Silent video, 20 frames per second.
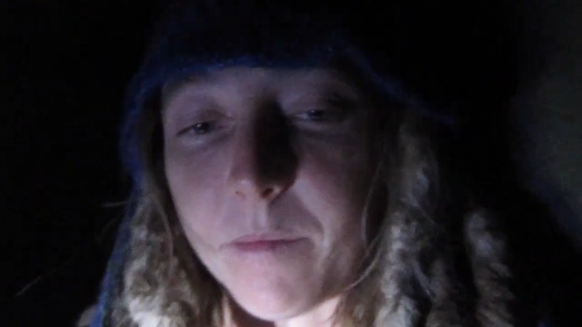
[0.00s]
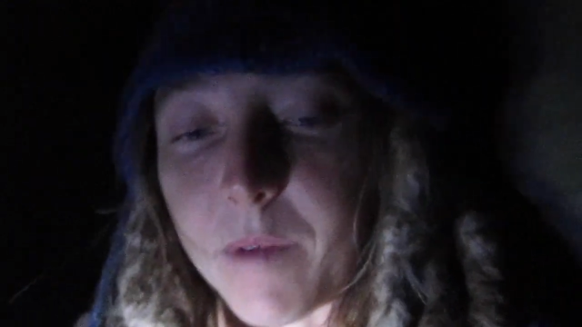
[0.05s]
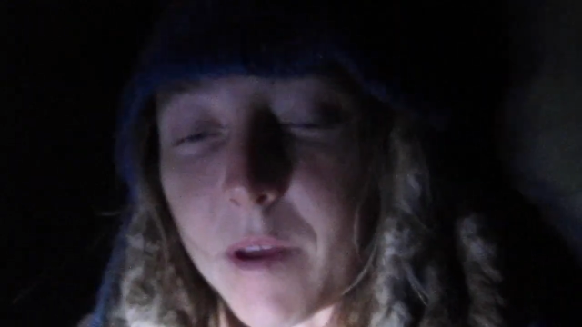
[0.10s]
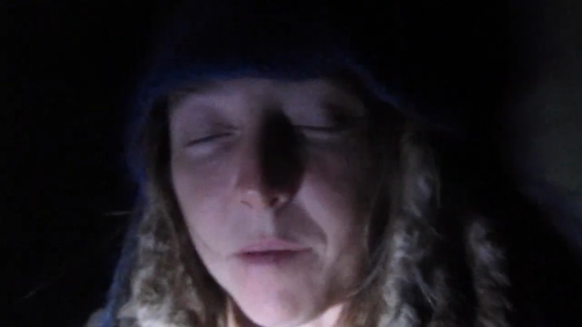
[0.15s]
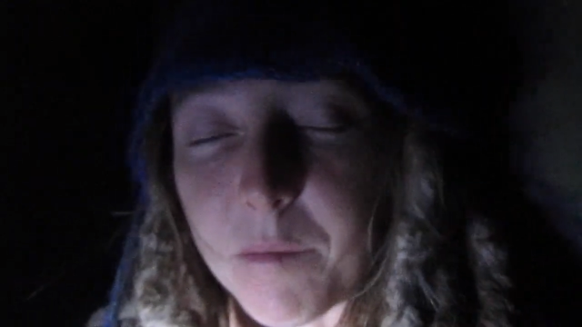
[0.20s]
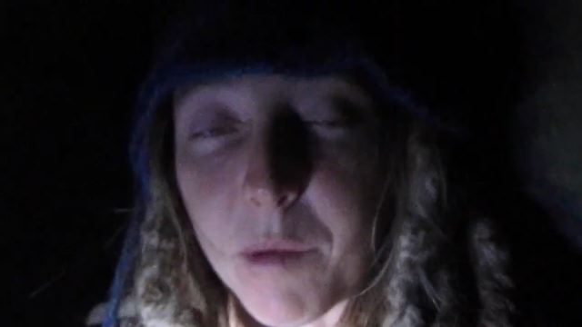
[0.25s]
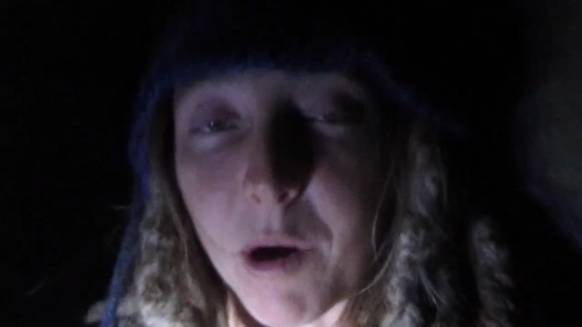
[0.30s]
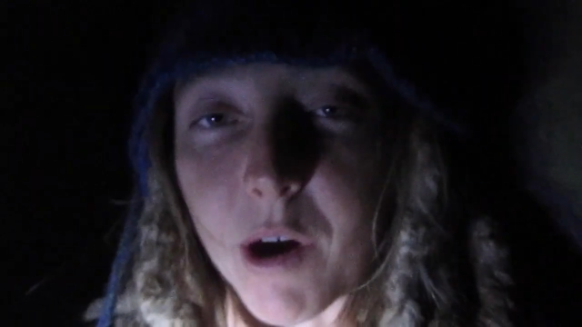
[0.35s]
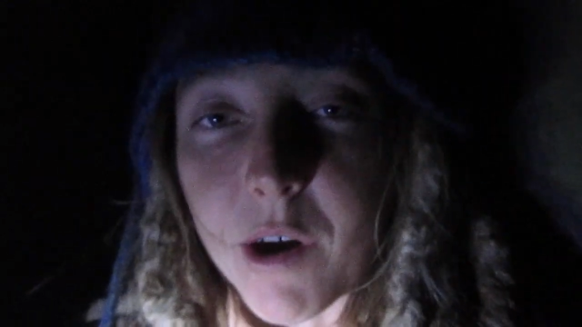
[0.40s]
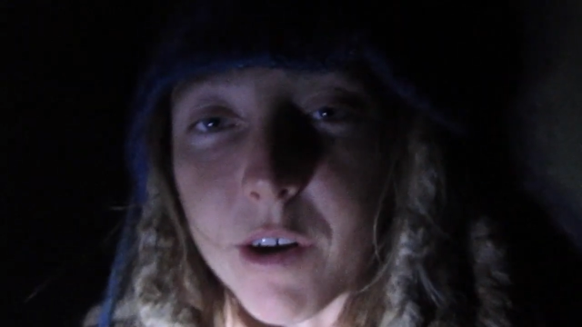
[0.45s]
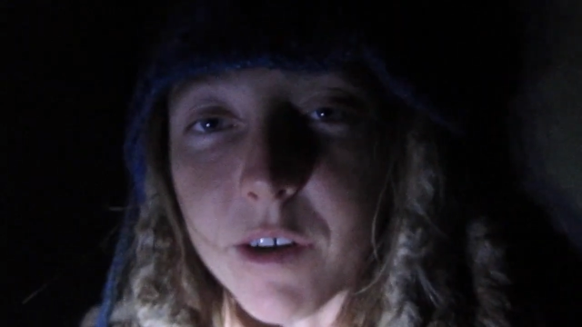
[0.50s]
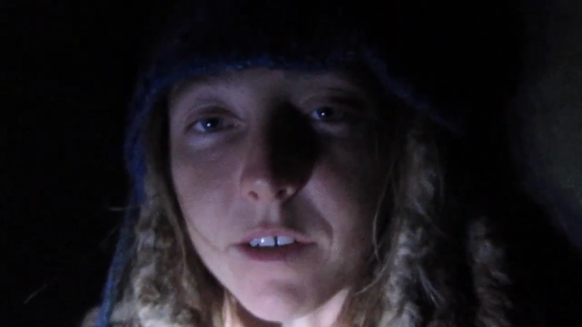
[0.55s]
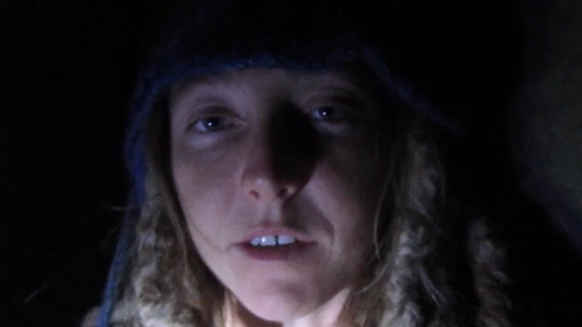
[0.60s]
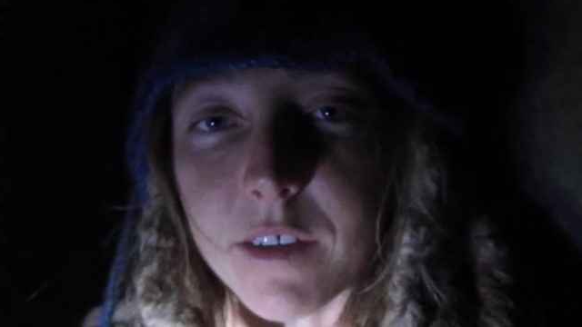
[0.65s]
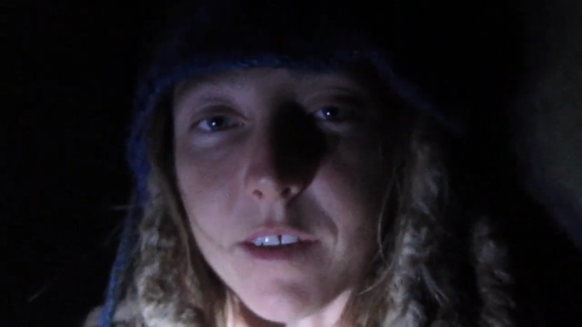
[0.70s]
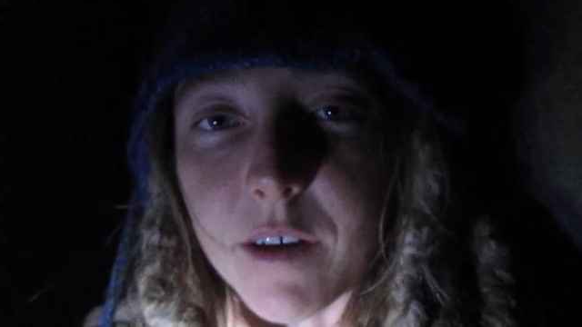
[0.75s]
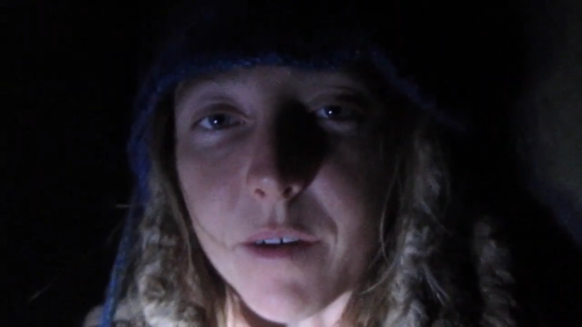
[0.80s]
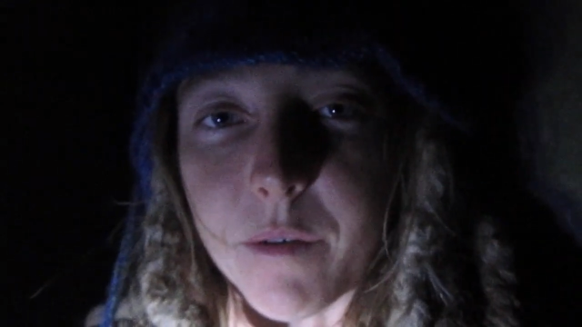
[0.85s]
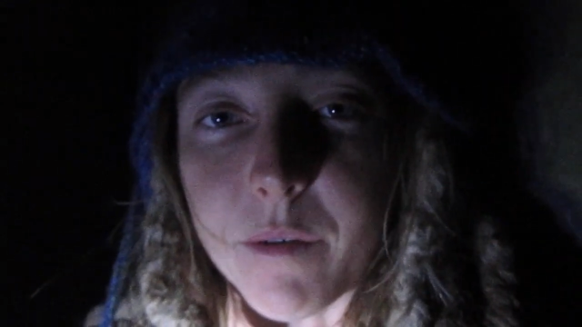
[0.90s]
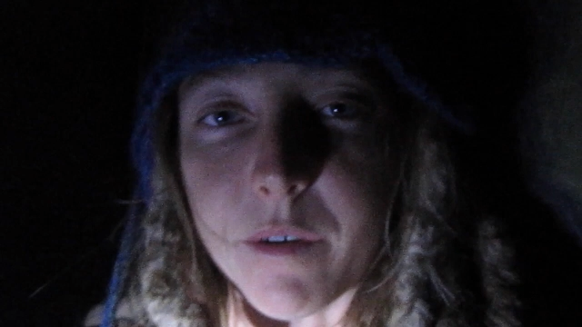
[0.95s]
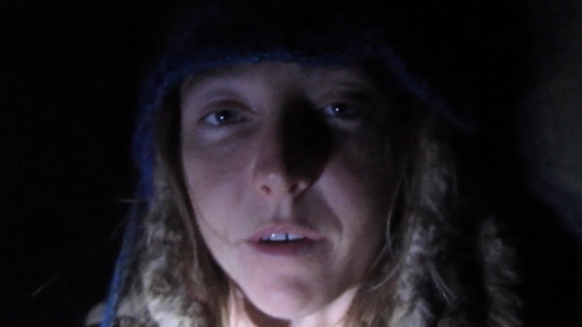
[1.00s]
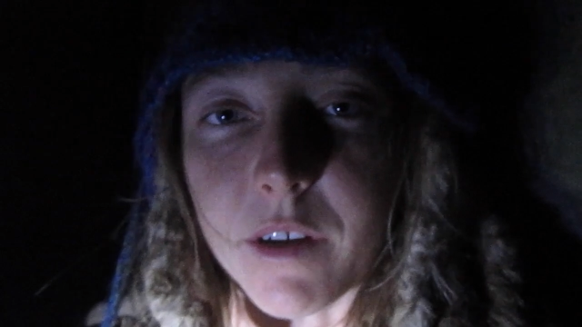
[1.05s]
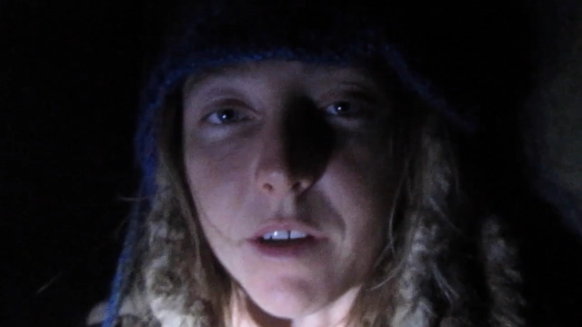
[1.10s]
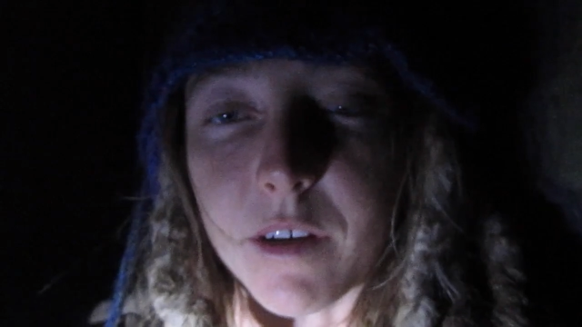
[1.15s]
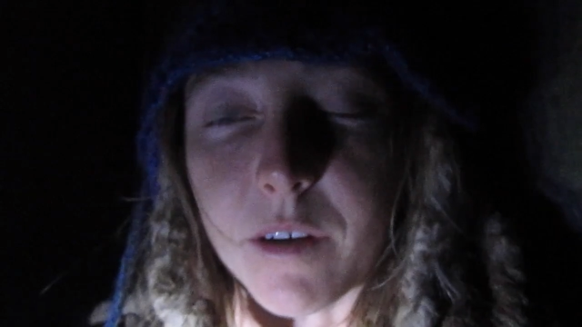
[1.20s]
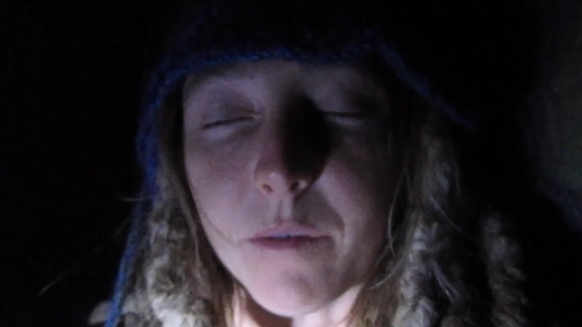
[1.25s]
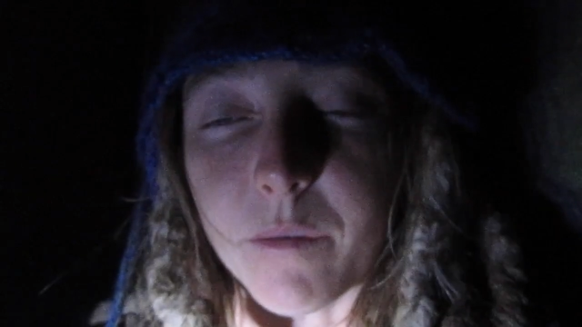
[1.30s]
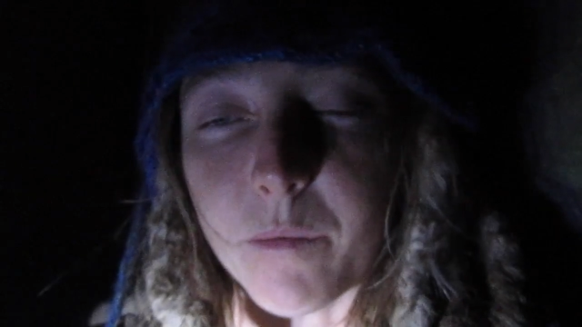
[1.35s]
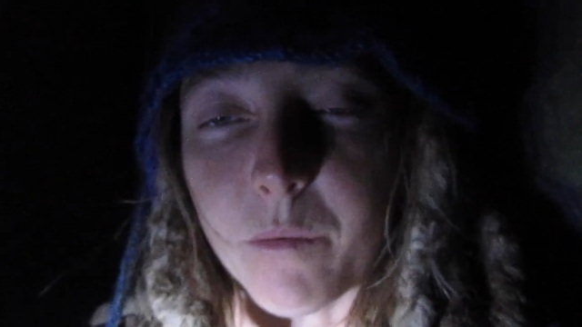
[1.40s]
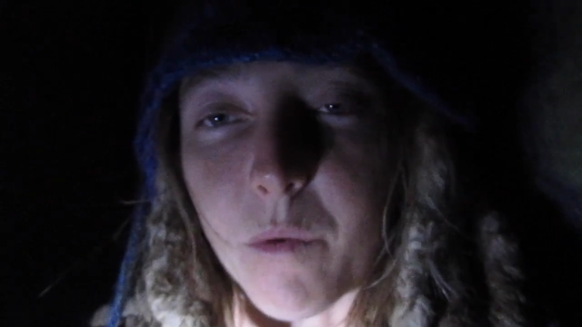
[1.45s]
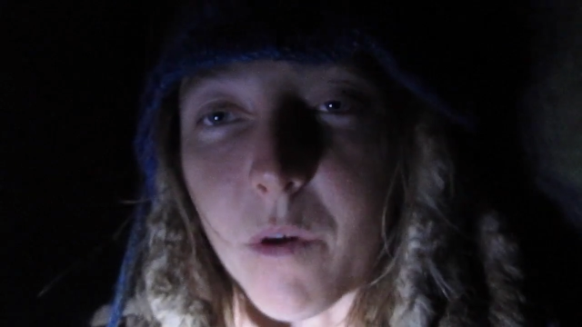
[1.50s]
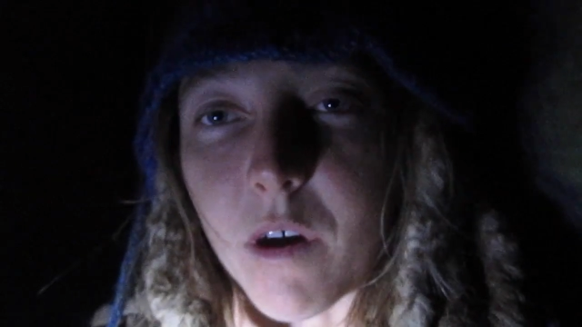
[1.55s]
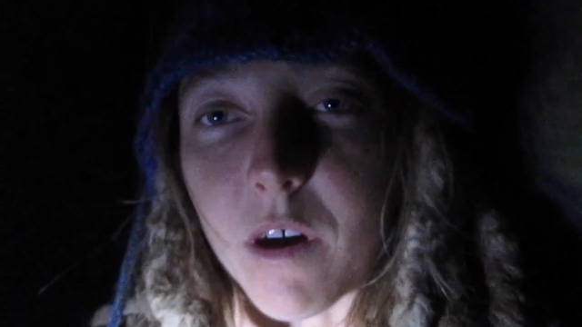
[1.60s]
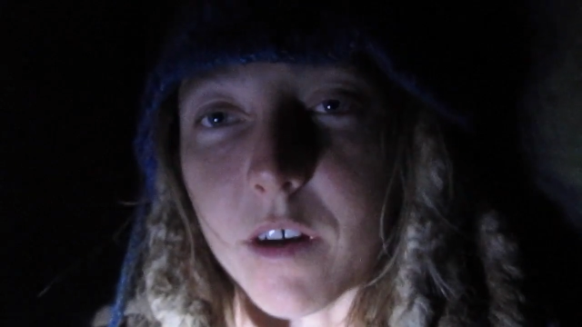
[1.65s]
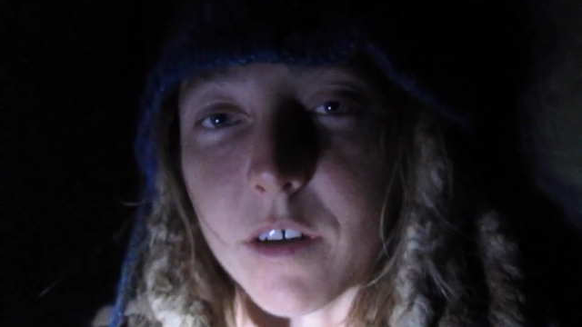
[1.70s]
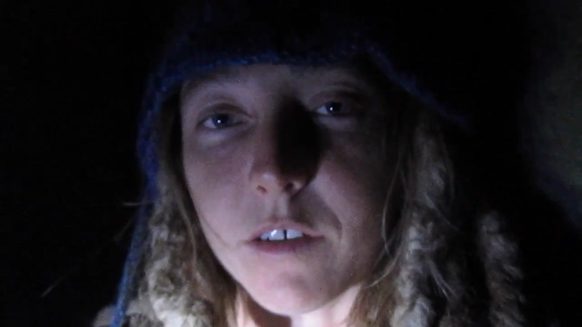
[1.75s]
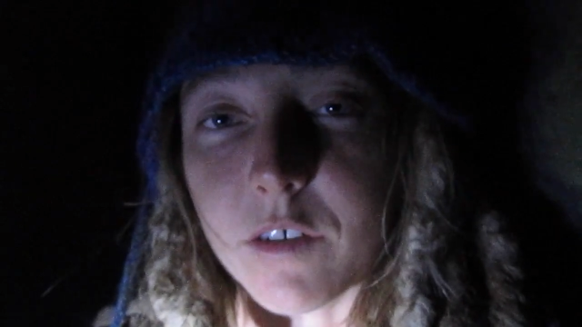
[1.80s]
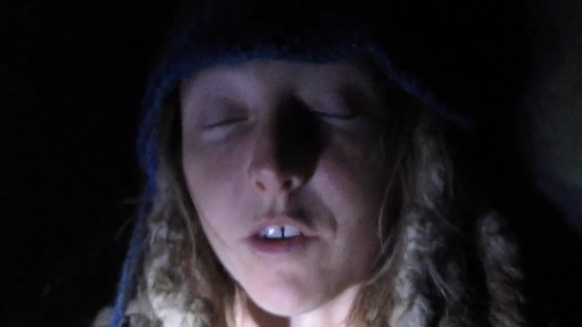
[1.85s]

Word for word: and parked that we were going to walk,